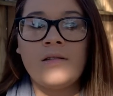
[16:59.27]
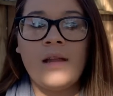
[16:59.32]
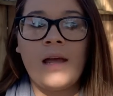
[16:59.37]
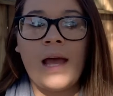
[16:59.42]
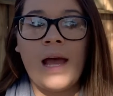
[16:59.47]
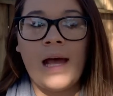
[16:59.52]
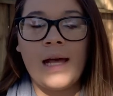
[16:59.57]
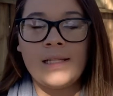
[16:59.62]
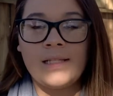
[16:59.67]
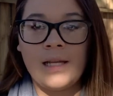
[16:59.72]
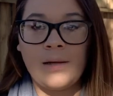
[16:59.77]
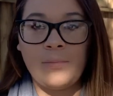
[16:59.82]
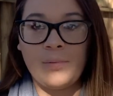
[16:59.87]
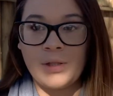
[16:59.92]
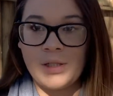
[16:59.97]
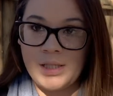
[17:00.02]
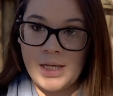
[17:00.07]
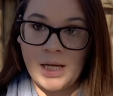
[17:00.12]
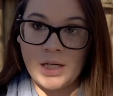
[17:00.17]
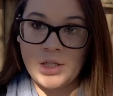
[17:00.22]
as a
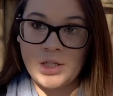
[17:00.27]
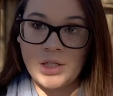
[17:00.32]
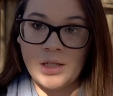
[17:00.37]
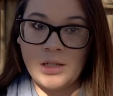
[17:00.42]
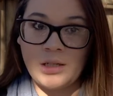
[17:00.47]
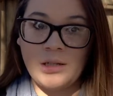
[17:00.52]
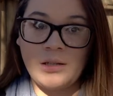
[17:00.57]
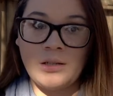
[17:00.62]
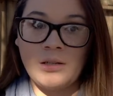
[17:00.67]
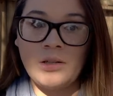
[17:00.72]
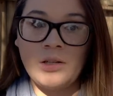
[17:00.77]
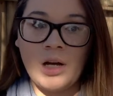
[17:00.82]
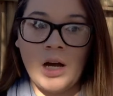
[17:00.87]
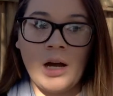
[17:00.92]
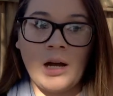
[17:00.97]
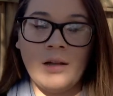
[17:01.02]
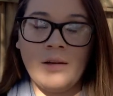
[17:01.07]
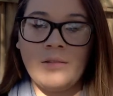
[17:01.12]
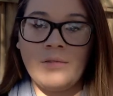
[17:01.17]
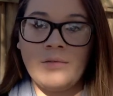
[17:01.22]
protection,
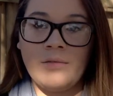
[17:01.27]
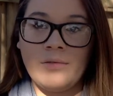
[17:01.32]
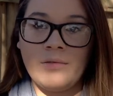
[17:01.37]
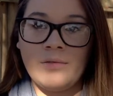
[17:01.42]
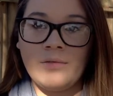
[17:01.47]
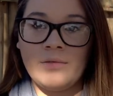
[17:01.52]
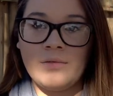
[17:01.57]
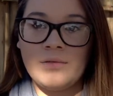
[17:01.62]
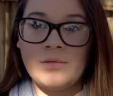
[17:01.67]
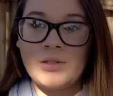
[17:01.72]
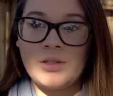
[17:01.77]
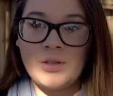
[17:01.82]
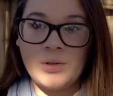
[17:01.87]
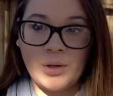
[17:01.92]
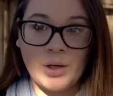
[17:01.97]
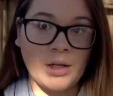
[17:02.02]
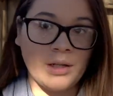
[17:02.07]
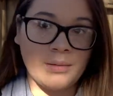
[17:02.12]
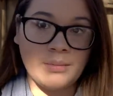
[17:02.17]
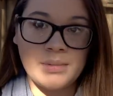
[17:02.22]
not to
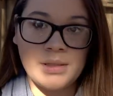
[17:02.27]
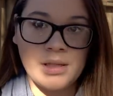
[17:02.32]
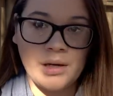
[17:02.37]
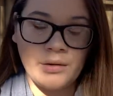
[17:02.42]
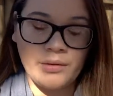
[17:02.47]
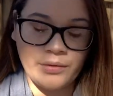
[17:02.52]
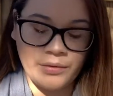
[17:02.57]
hurt himself.